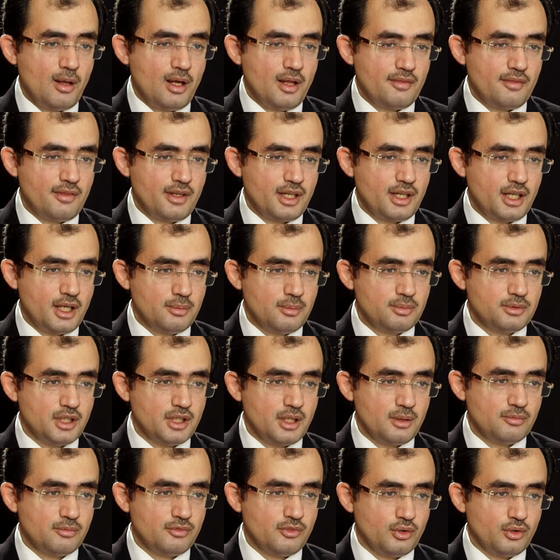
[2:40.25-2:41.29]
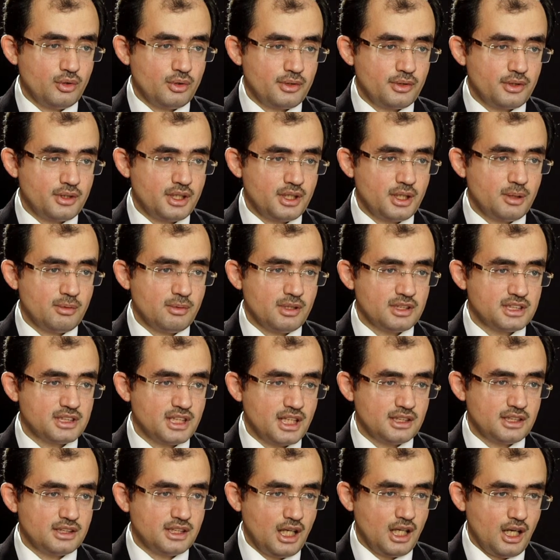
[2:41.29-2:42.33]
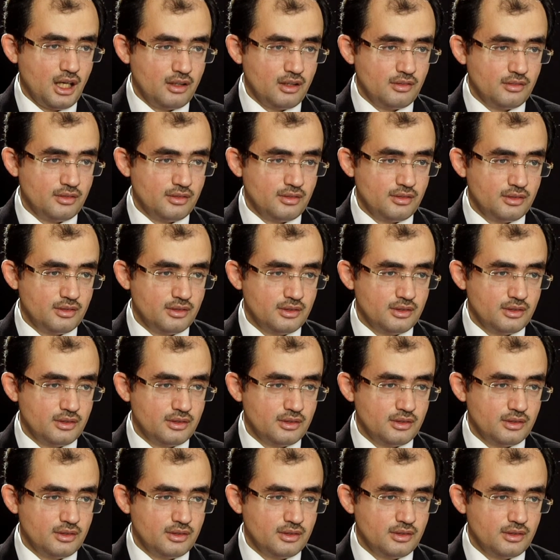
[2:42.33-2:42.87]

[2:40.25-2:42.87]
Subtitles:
they kept him for 3 months and a half